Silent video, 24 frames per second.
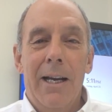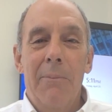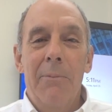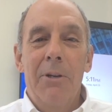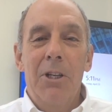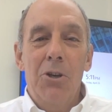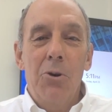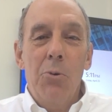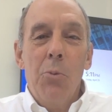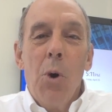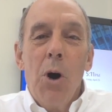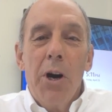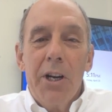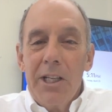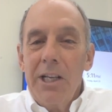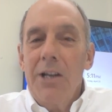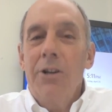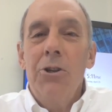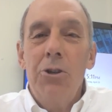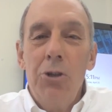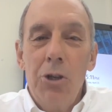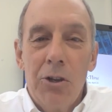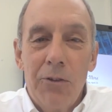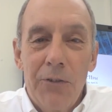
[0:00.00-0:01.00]
I mean, you walk
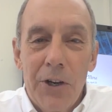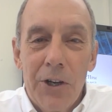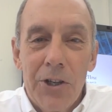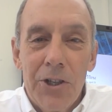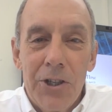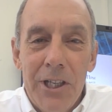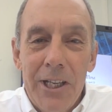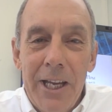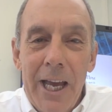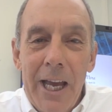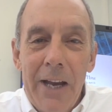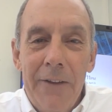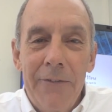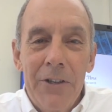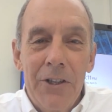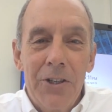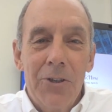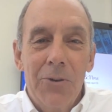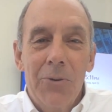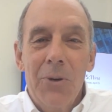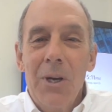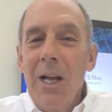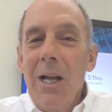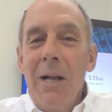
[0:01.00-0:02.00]
down University
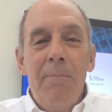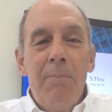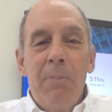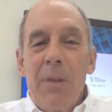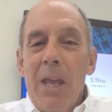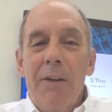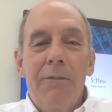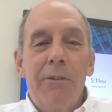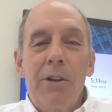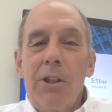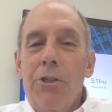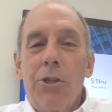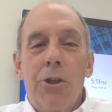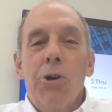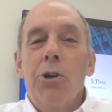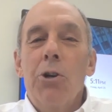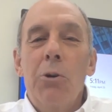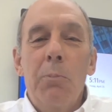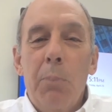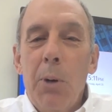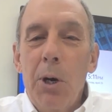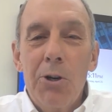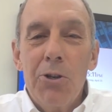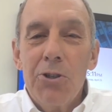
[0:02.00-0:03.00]
Avenue, every
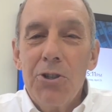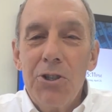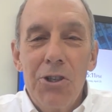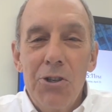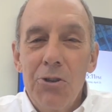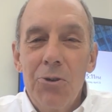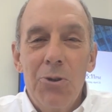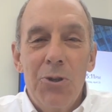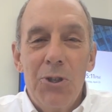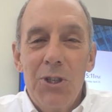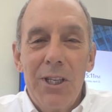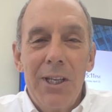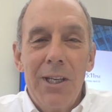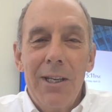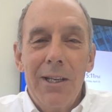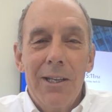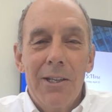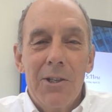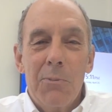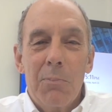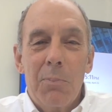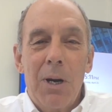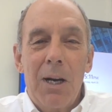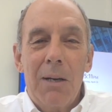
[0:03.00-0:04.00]
third person you see
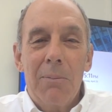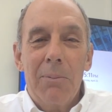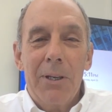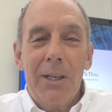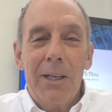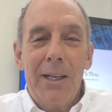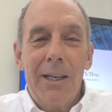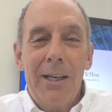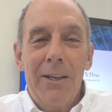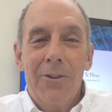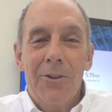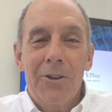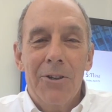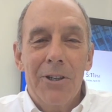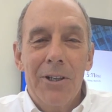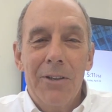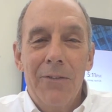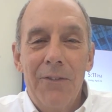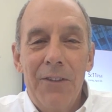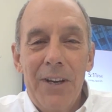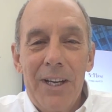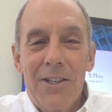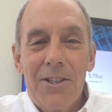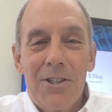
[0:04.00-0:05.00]
is probably either an
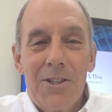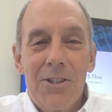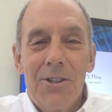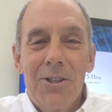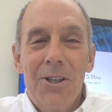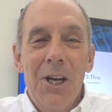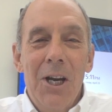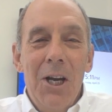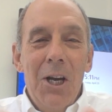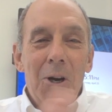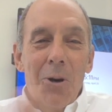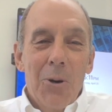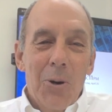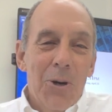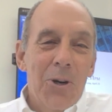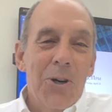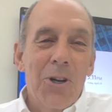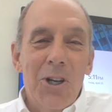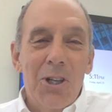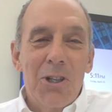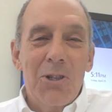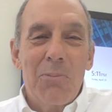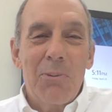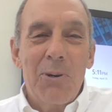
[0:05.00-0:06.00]
investor or an
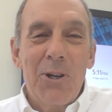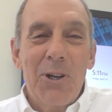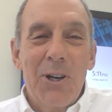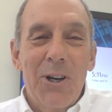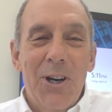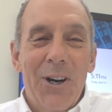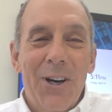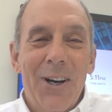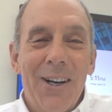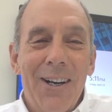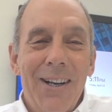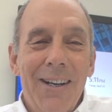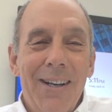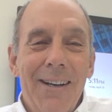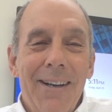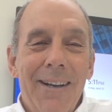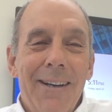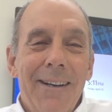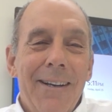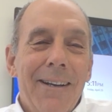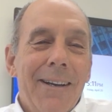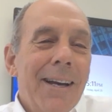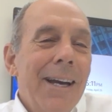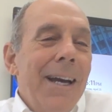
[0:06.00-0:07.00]
entrepreneur.
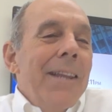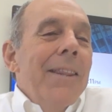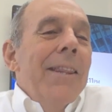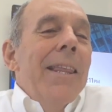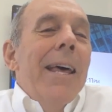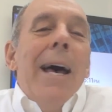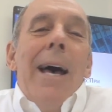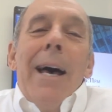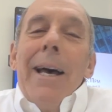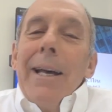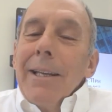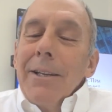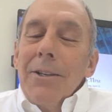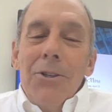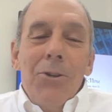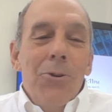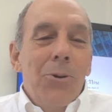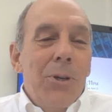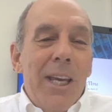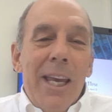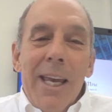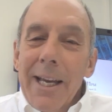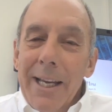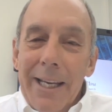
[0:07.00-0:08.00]
And that you
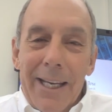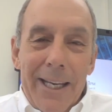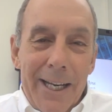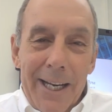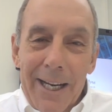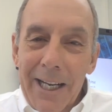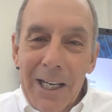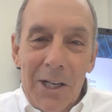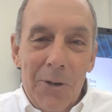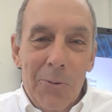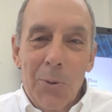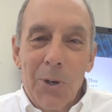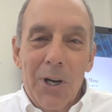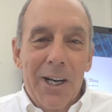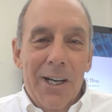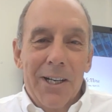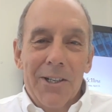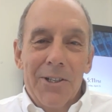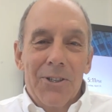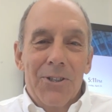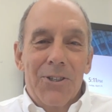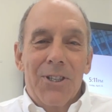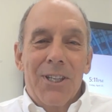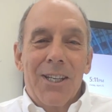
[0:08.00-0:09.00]
can't get anywhere
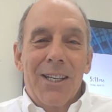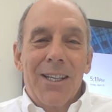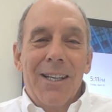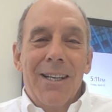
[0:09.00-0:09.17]
else.